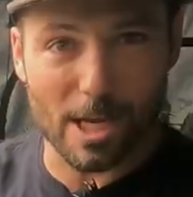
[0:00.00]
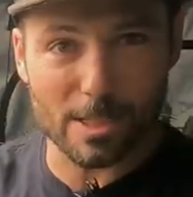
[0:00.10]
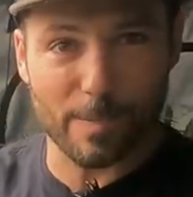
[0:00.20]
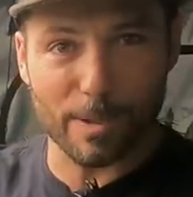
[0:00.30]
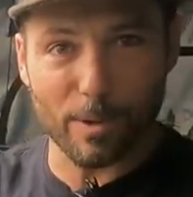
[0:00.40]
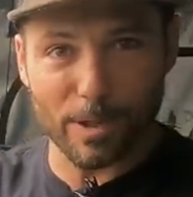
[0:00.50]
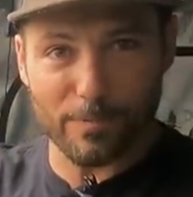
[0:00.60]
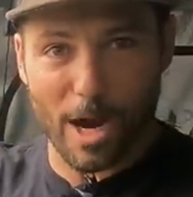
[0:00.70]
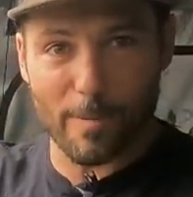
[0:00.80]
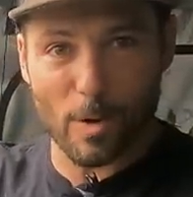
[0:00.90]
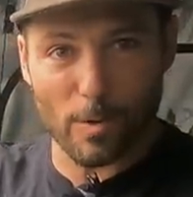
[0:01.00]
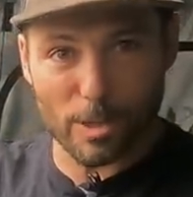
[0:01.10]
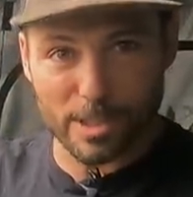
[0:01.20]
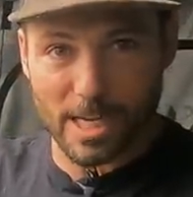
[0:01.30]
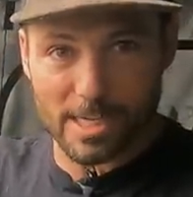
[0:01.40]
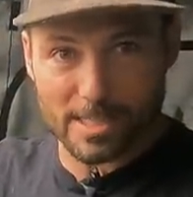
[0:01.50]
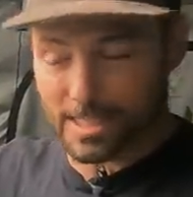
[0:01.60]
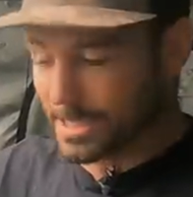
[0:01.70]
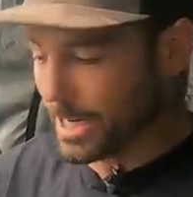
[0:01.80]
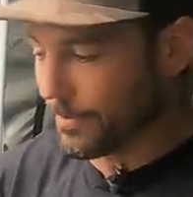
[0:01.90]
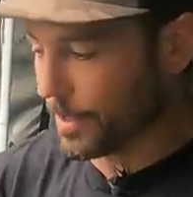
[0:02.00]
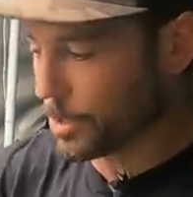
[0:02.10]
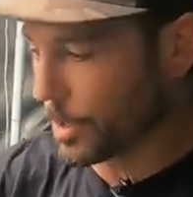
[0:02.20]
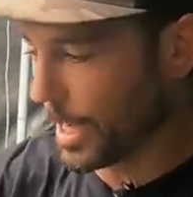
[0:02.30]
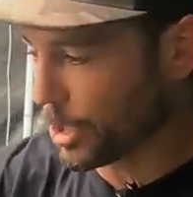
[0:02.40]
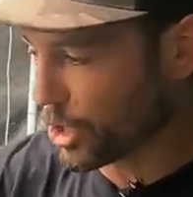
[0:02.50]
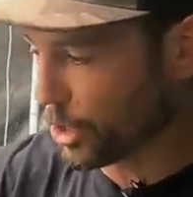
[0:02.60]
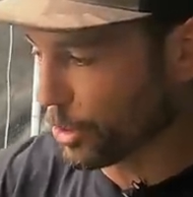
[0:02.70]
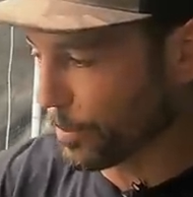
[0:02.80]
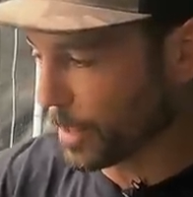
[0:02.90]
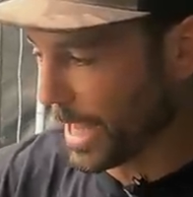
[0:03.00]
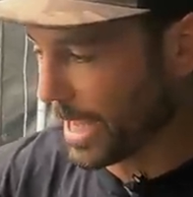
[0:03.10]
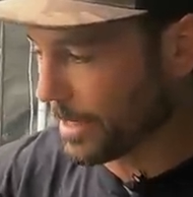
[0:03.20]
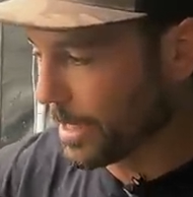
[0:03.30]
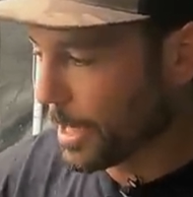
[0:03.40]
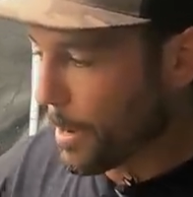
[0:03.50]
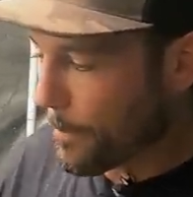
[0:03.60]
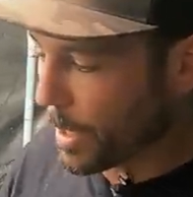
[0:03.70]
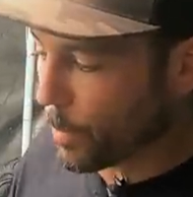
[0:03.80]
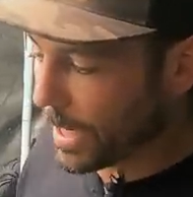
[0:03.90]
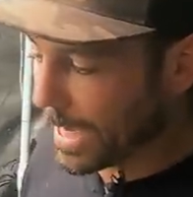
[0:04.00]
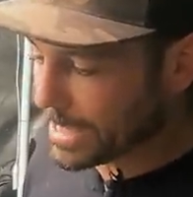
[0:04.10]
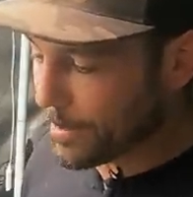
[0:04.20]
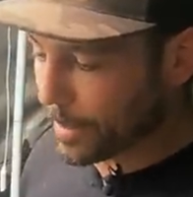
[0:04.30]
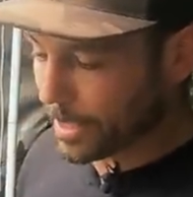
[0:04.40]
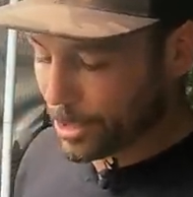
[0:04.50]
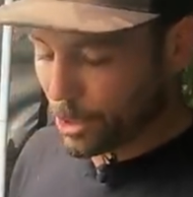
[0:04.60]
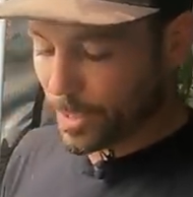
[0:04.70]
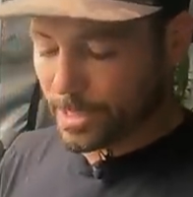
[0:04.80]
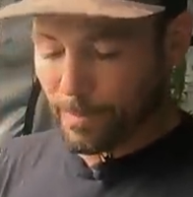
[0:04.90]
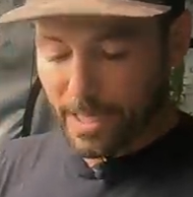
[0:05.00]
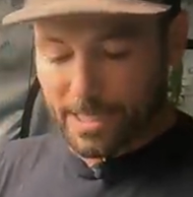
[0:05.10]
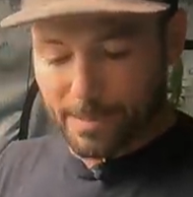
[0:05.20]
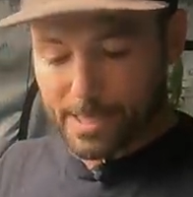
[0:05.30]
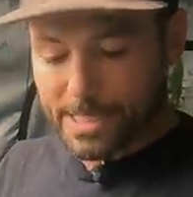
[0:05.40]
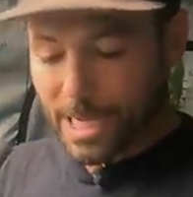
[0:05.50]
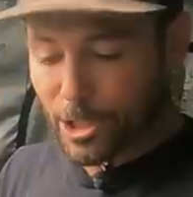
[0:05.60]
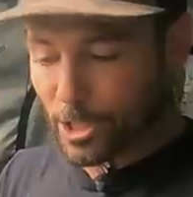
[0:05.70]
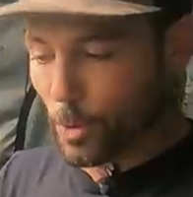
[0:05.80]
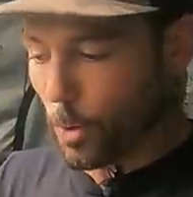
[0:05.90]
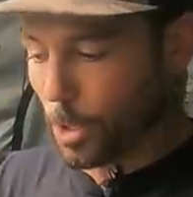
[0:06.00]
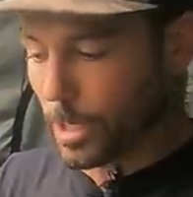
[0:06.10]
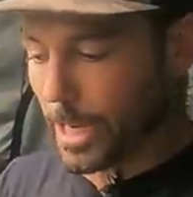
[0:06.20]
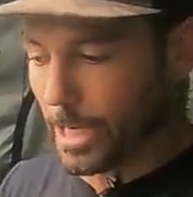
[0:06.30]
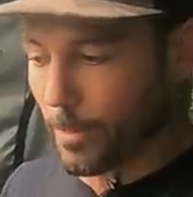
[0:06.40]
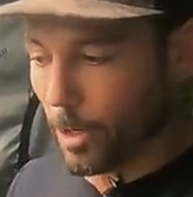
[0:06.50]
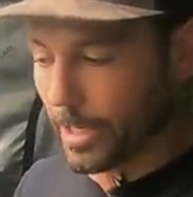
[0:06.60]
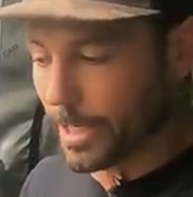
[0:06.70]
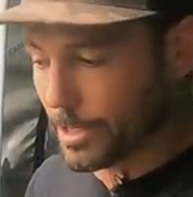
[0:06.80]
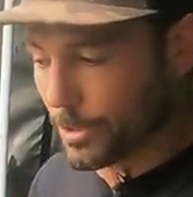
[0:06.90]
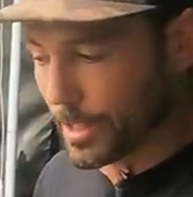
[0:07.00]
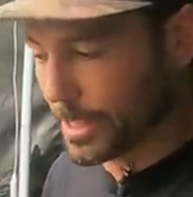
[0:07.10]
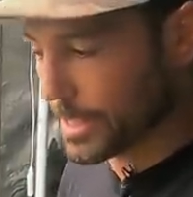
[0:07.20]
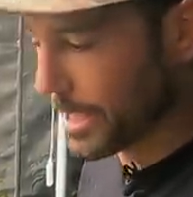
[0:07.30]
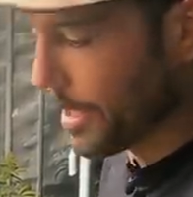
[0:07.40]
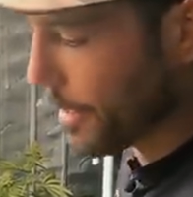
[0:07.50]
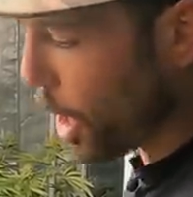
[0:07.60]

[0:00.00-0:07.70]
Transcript: hospitable environment where there's dust and stuff, this will kind of shield the plant. But what I typically do is because I'm staging the work and I'm already gonna do this,